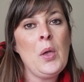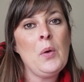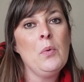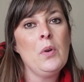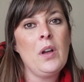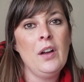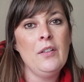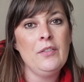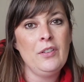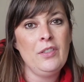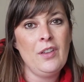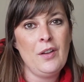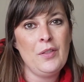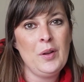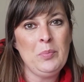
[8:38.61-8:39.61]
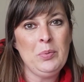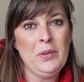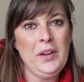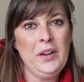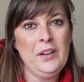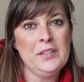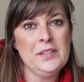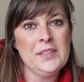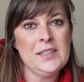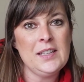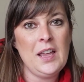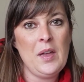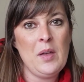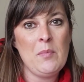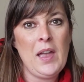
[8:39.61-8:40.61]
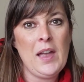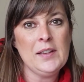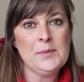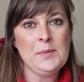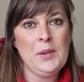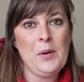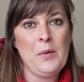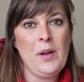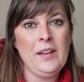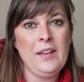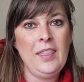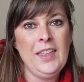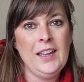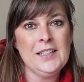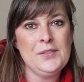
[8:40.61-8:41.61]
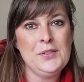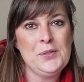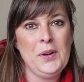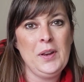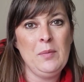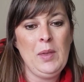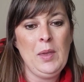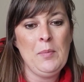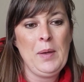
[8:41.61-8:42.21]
We'll cover the other players as we go on. Thanks for joining me.